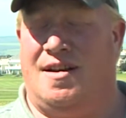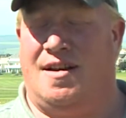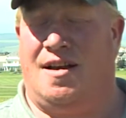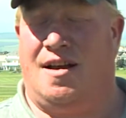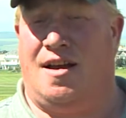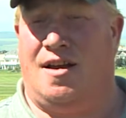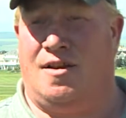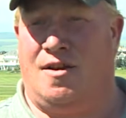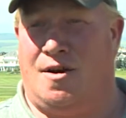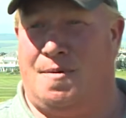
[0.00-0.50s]

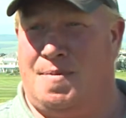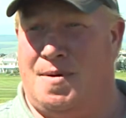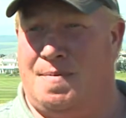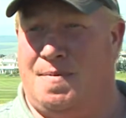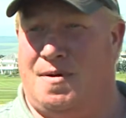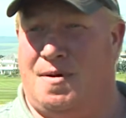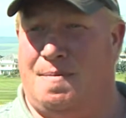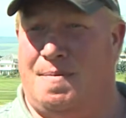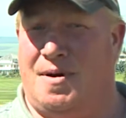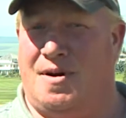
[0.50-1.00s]
Uh, a lot of
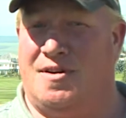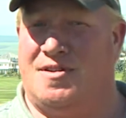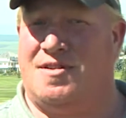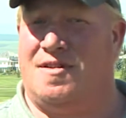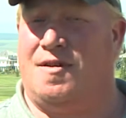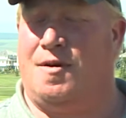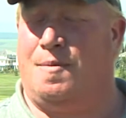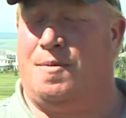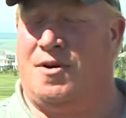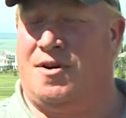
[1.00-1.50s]
people compare us
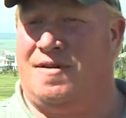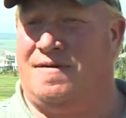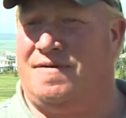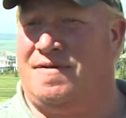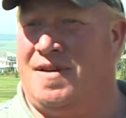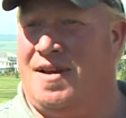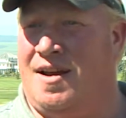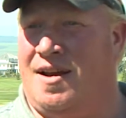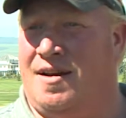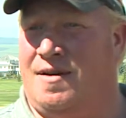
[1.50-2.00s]
to the Alberta
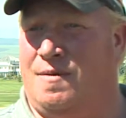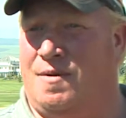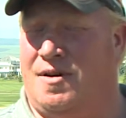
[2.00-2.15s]
flag.